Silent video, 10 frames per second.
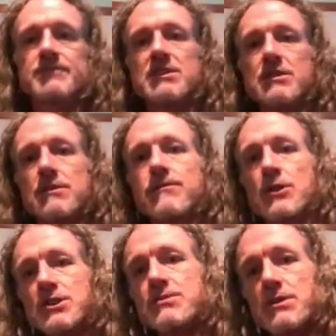So the
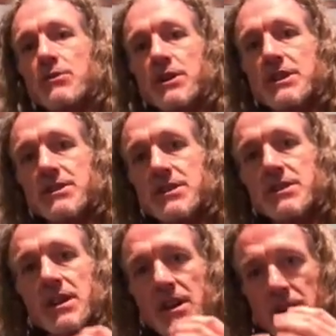first one really
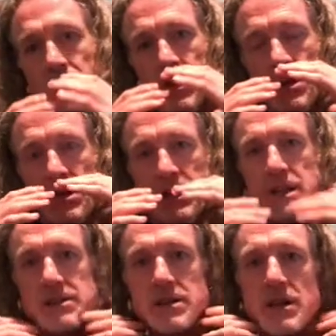just
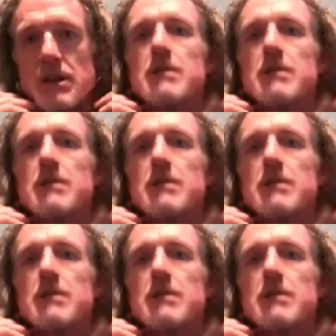gets a